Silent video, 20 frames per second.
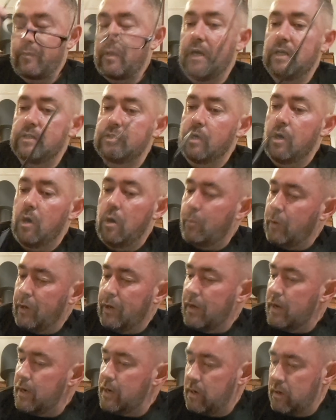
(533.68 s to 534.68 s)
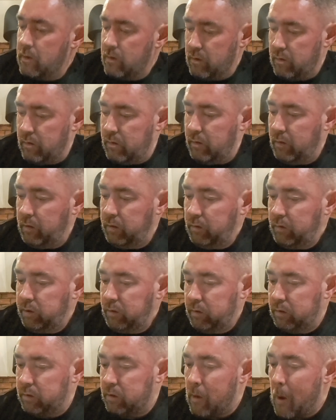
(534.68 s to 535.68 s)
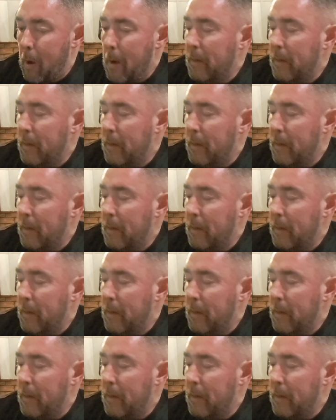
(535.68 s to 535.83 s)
a hot one. I